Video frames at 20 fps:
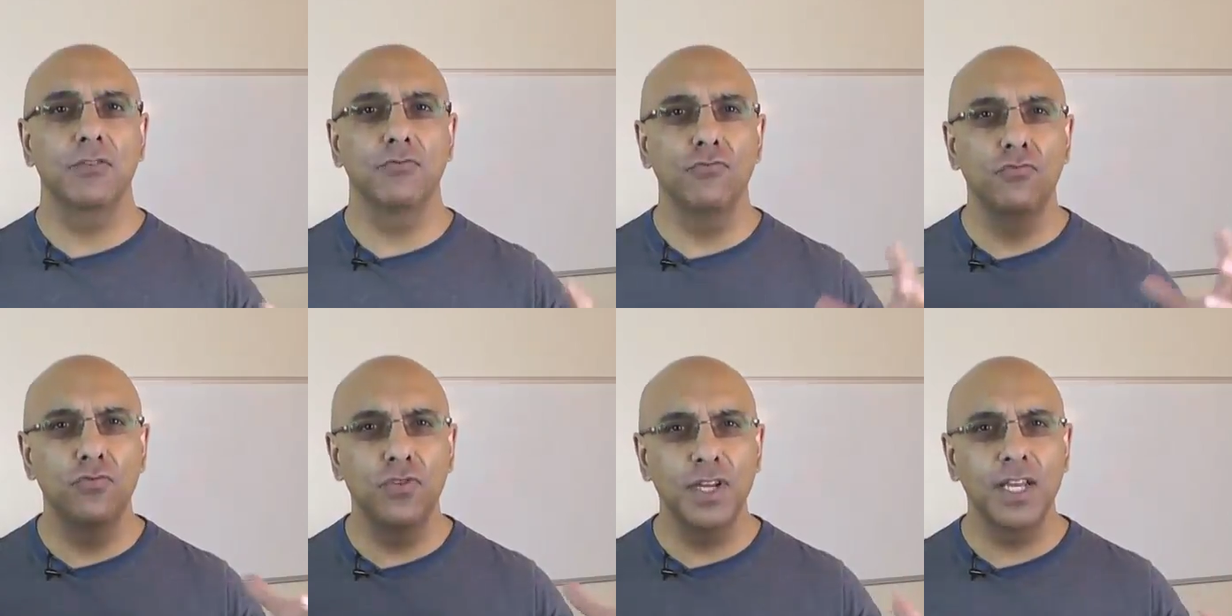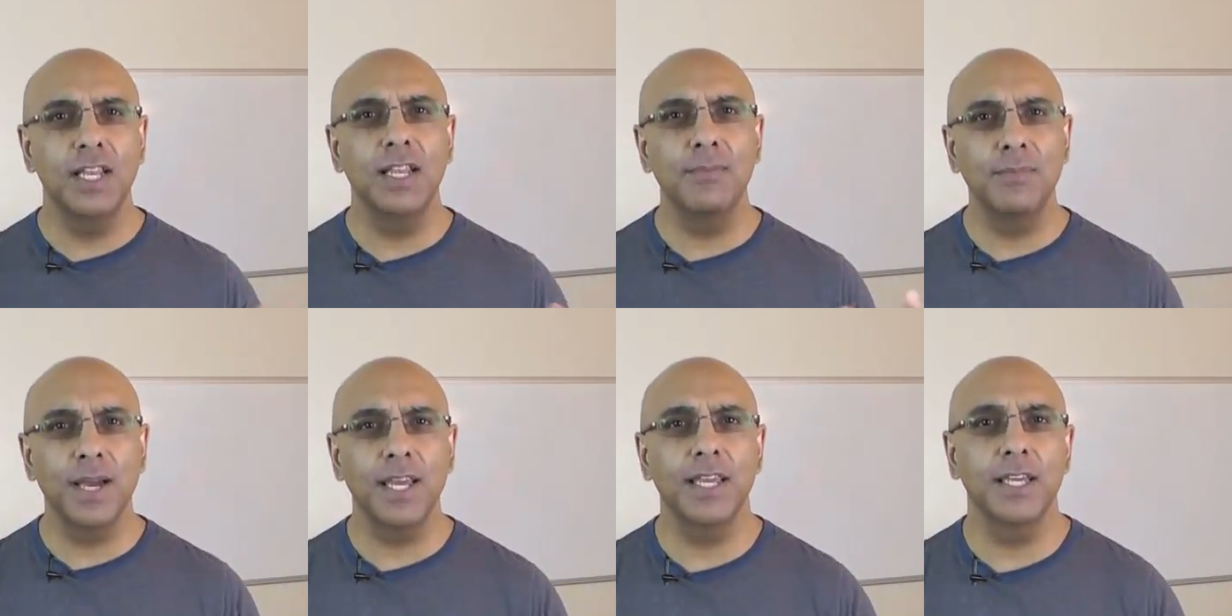
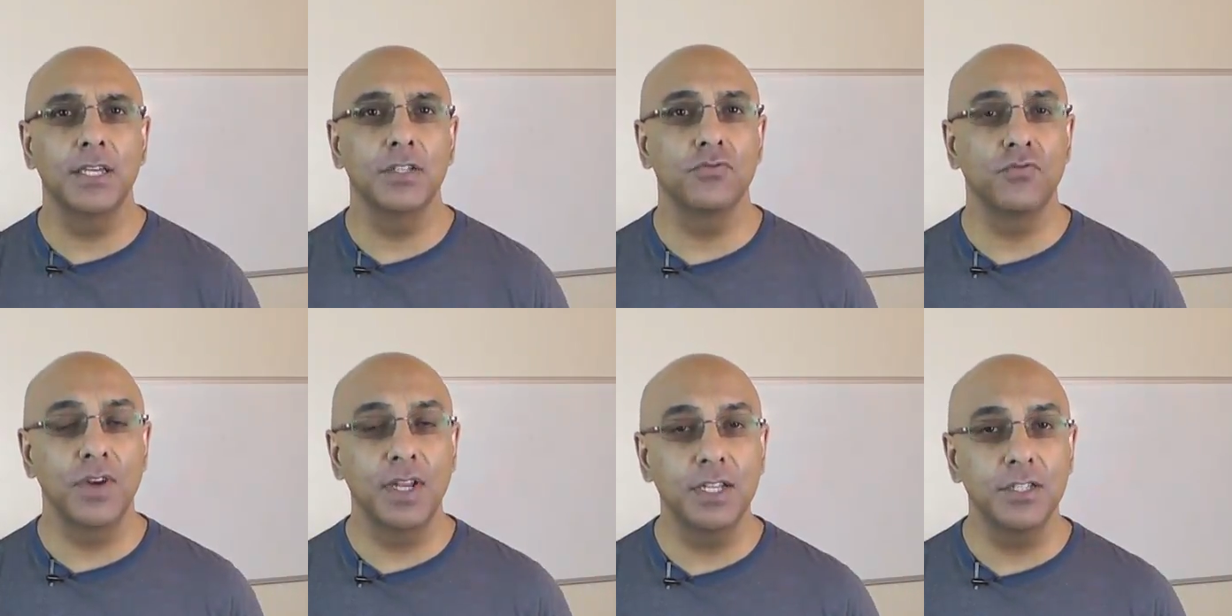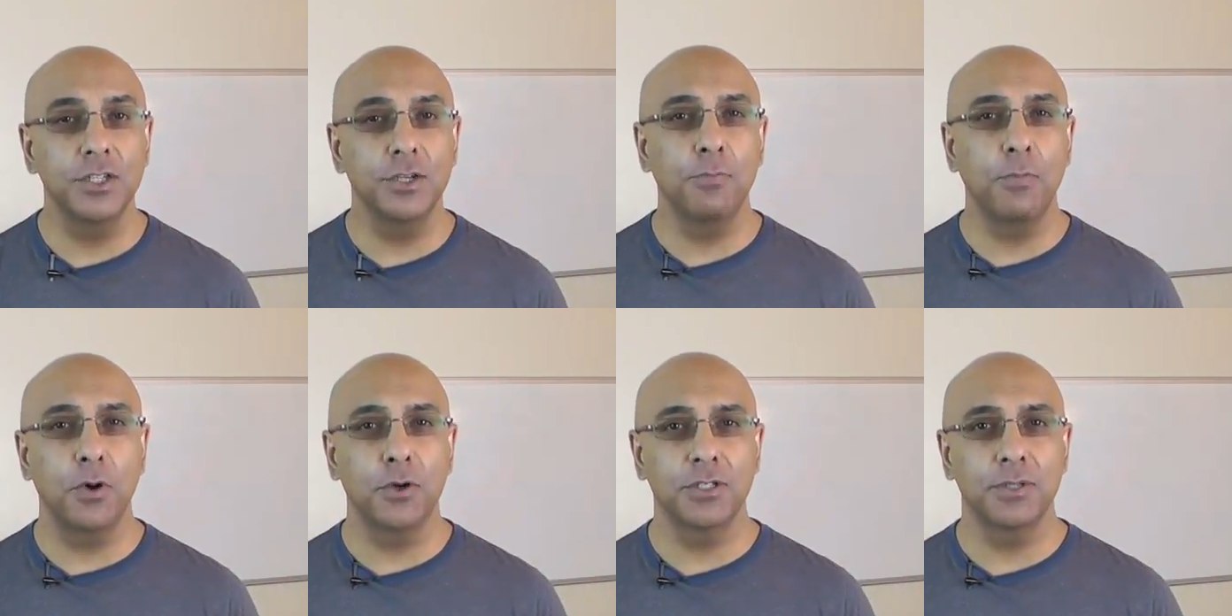Really make it as real as
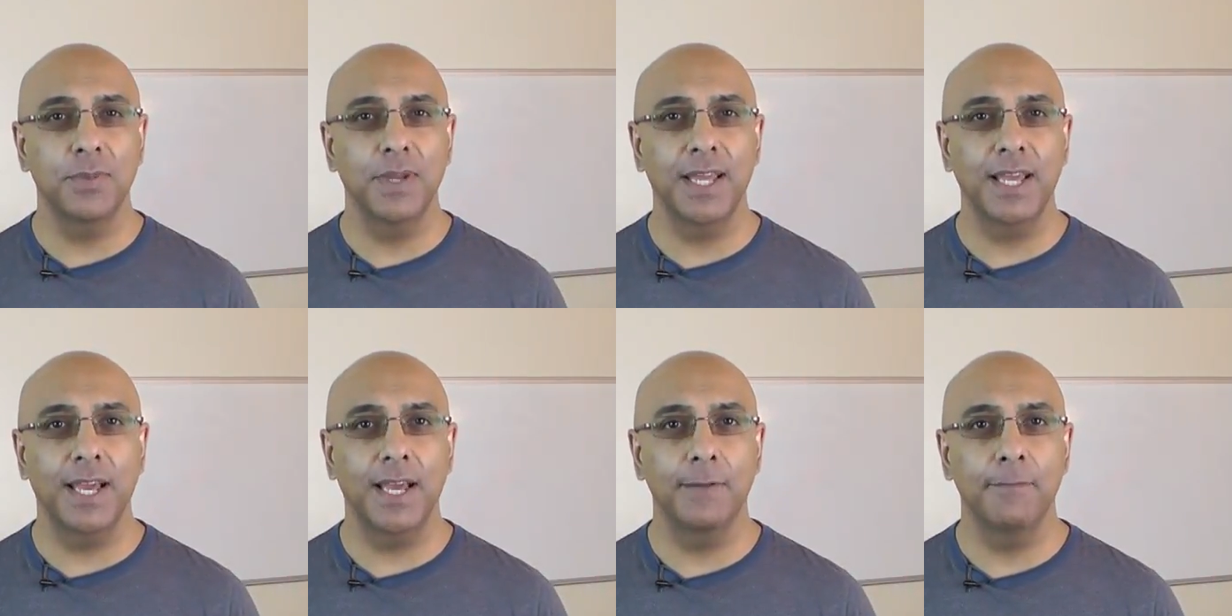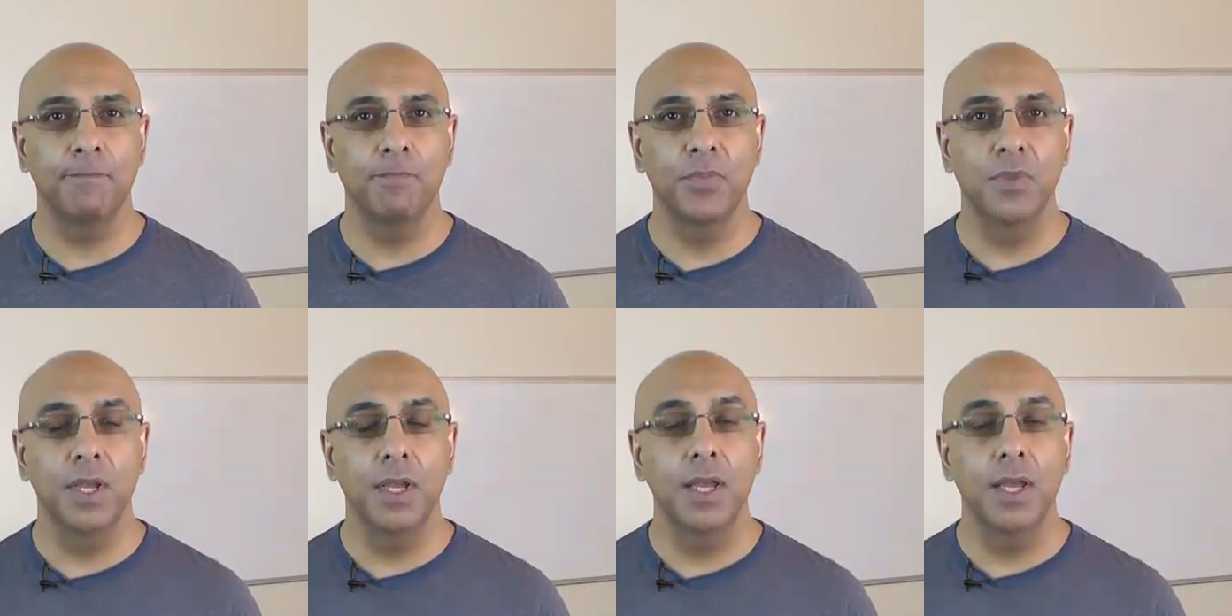you possibly can.